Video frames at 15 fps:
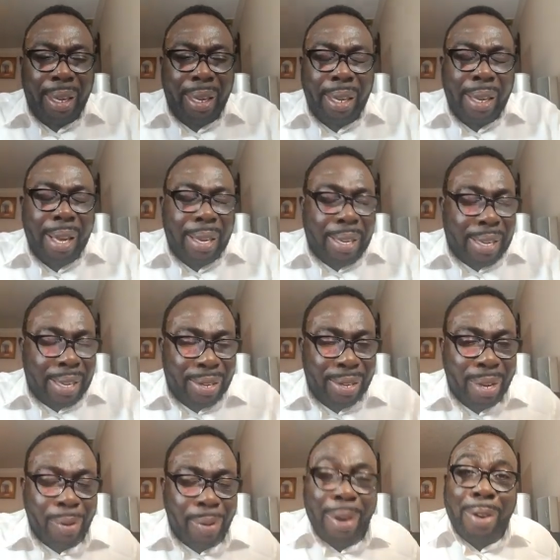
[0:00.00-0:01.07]
yes, still,
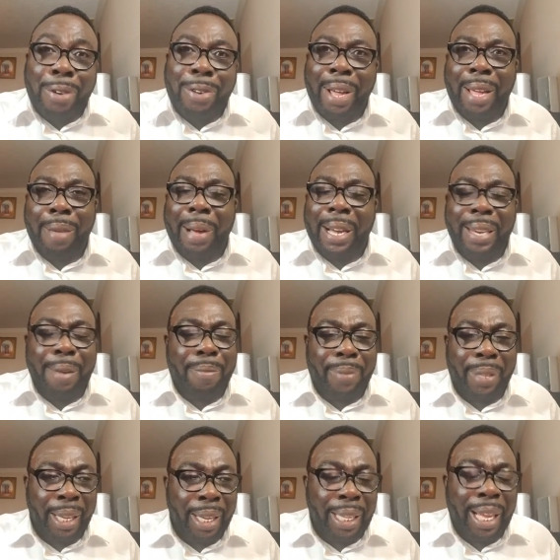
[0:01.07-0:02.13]
when you talk about them,
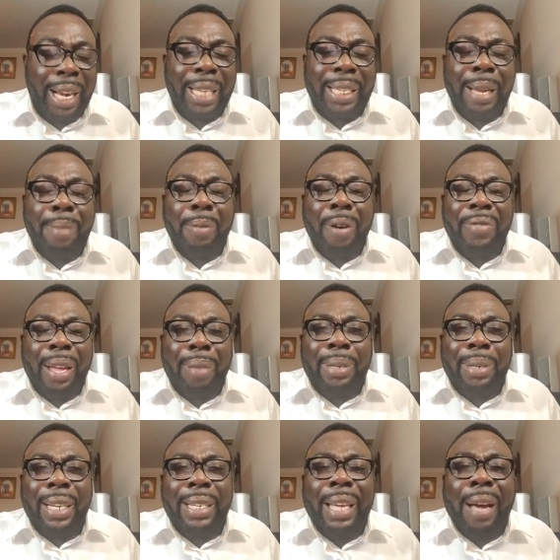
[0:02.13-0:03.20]
there are some of them
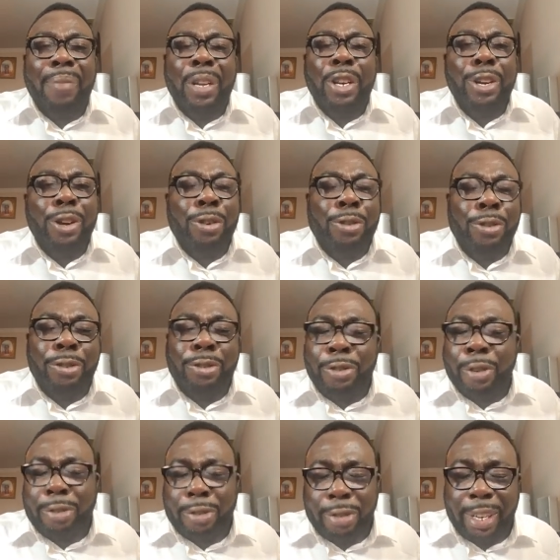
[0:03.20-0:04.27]
that they have been
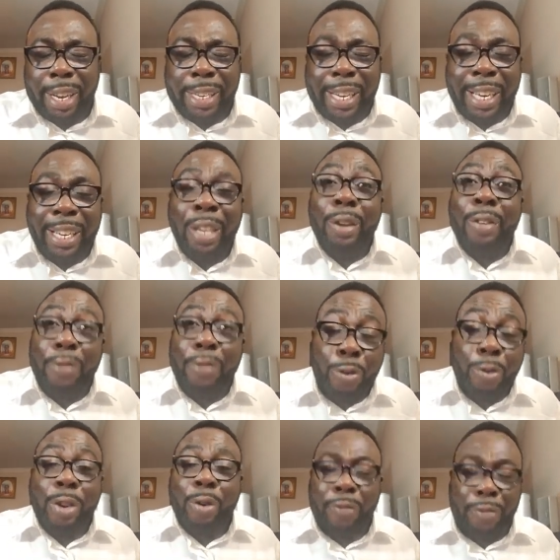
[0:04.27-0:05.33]
indoctrinated. If you
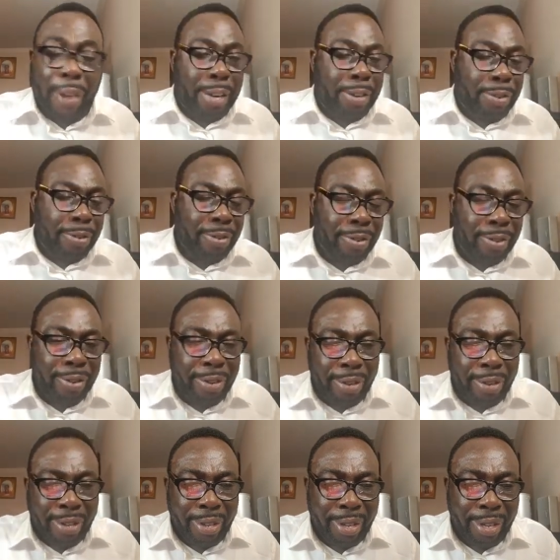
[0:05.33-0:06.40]
do, they will fight you.
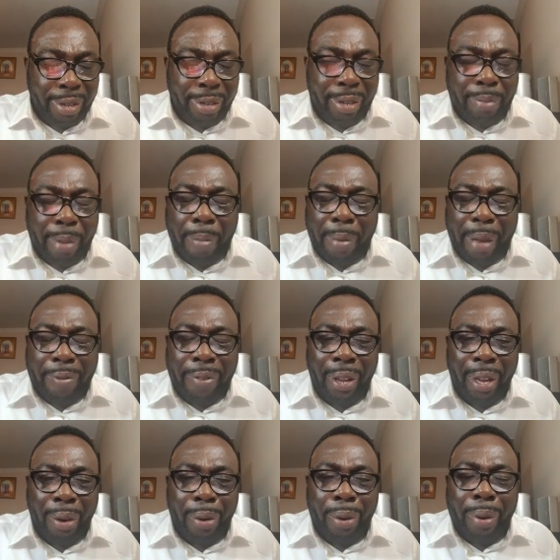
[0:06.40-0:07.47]
Remember,
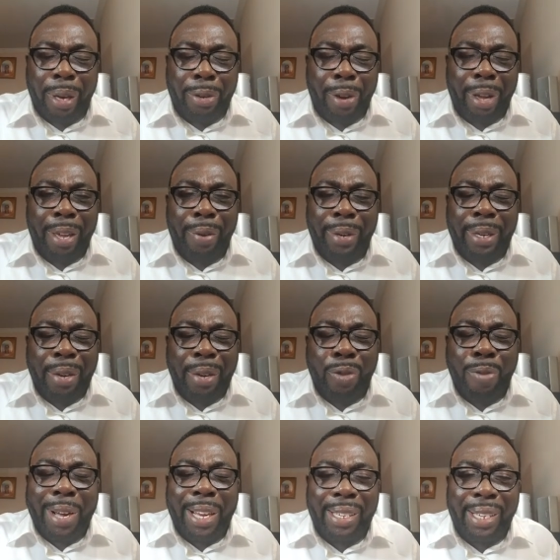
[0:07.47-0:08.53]
we were talking with a
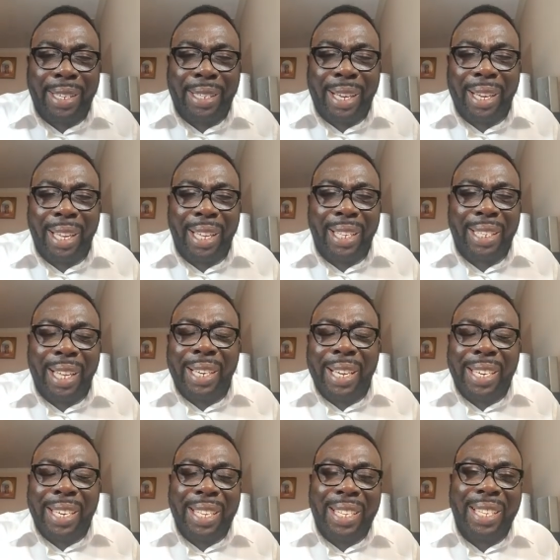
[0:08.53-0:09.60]
woman
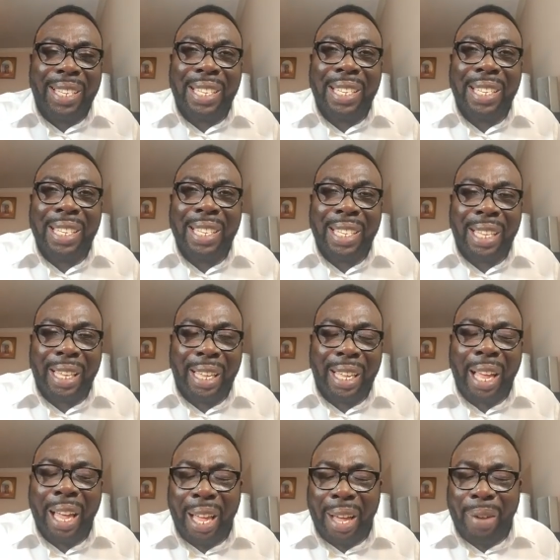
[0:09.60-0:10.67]
Saturday.
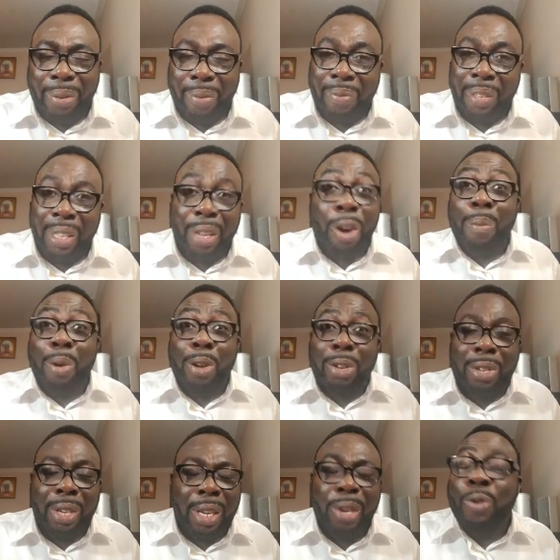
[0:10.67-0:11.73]
How he
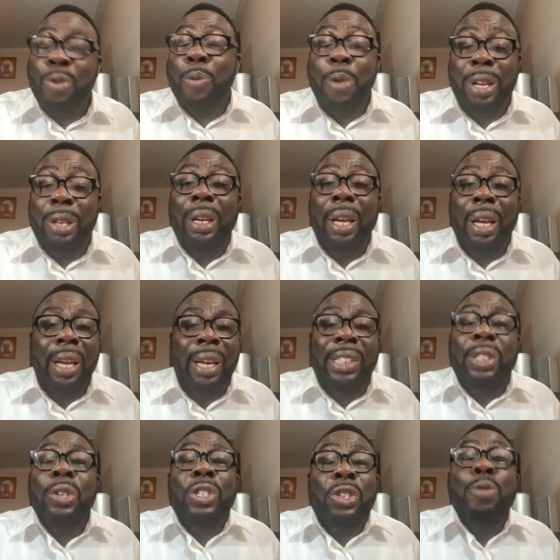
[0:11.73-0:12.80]
almost, he, uh,
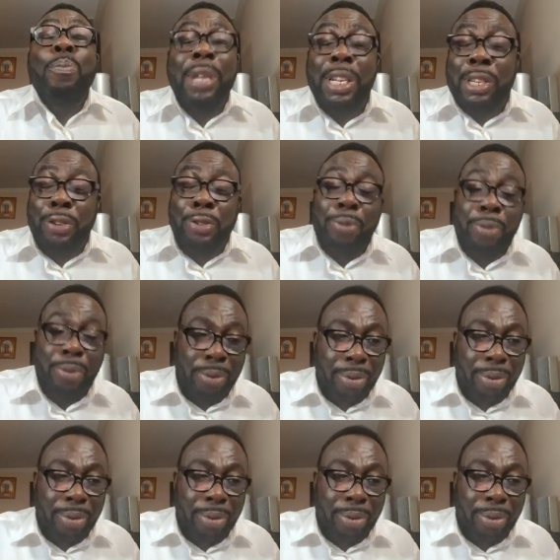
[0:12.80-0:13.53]
she shall beat you.